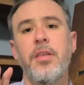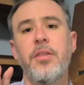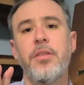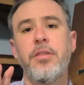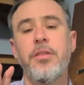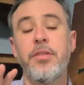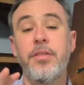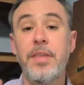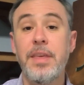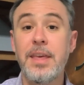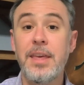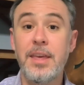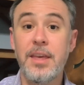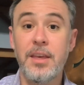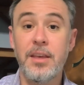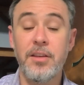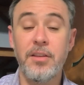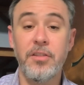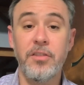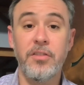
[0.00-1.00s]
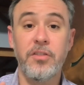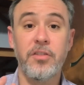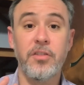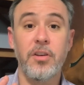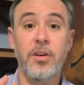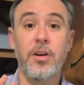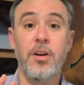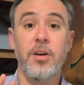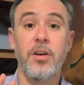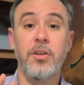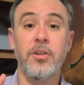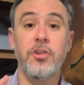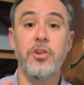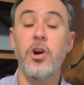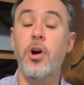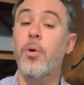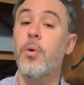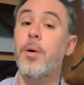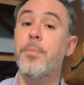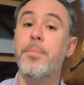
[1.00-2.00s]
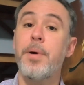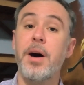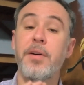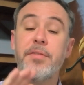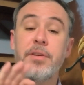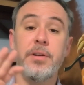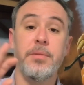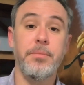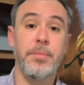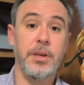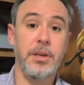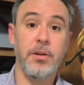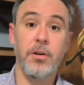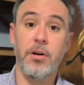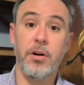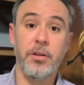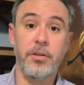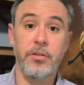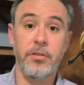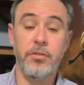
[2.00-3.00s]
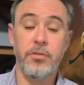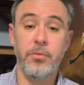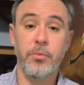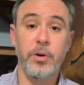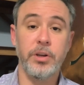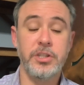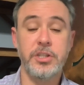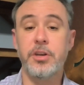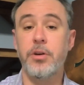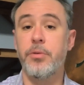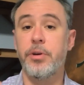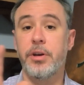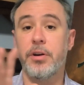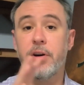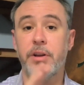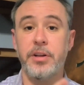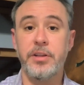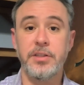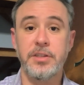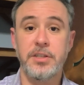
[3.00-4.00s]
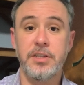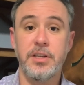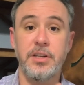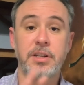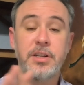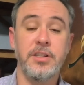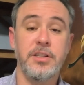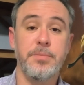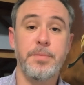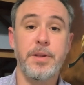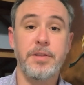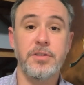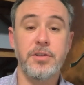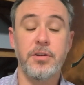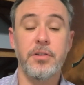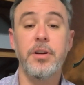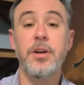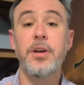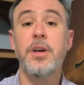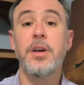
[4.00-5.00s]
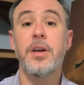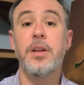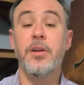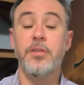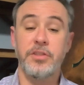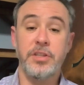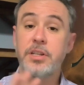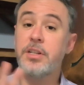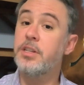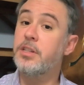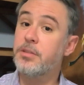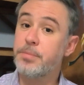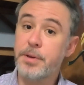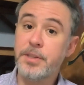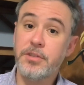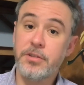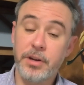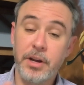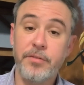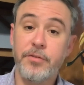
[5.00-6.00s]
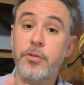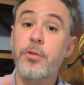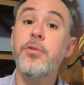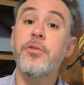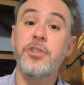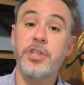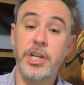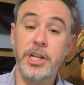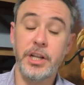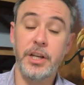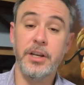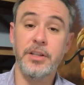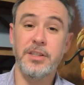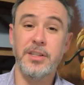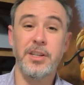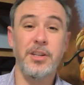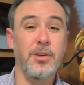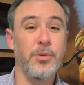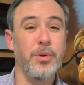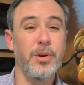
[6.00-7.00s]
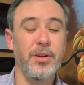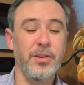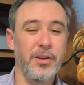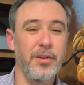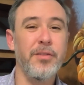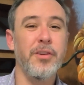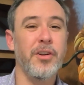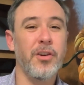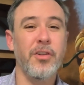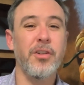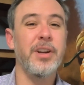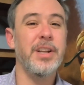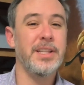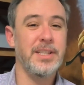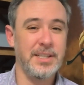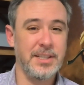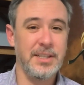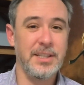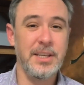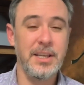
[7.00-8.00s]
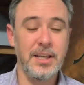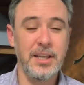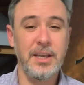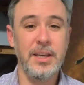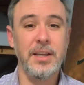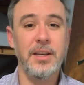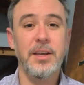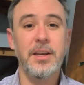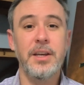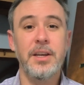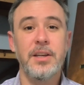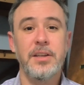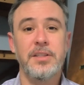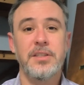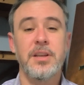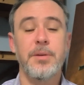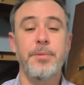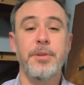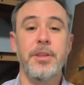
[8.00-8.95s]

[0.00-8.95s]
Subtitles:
these go above and beyond what's going on in Sidney and Spenser. Now, Sidney and Spenser have true genius, and you even already see some